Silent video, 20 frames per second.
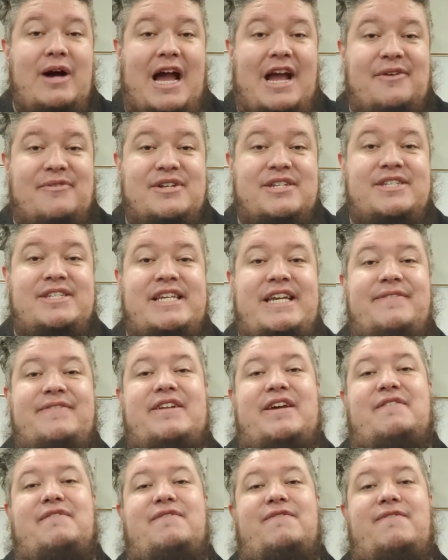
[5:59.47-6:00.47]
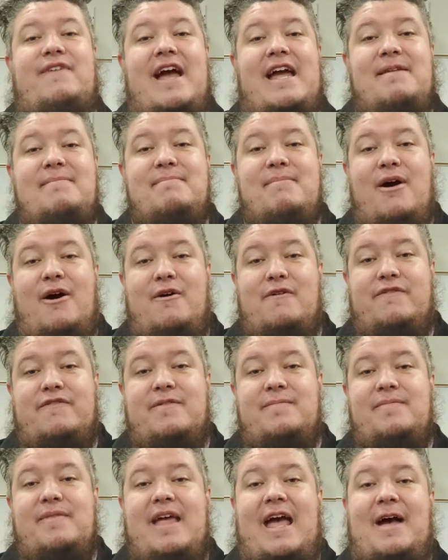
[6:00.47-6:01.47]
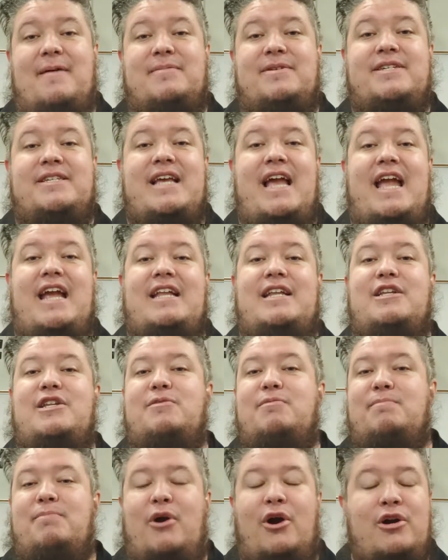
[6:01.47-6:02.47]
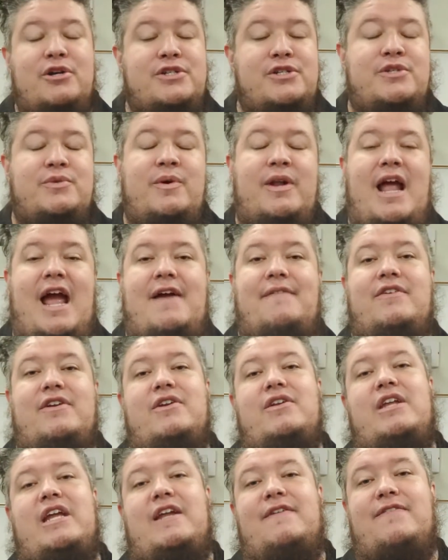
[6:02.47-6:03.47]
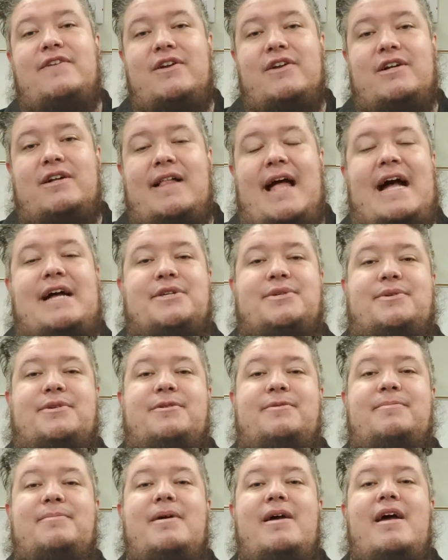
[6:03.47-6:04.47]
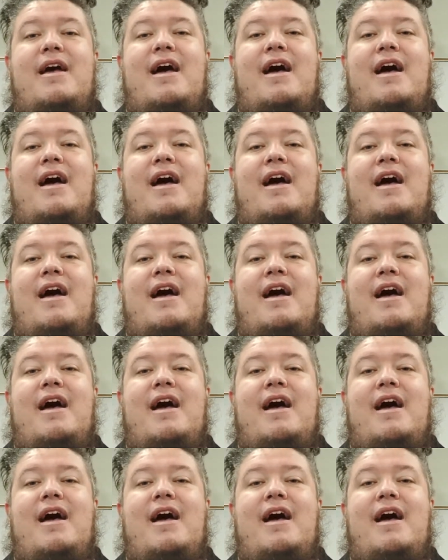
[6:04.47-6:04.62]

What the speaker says: I received a Venmo from them saying, purchase whatever you need for your classroom.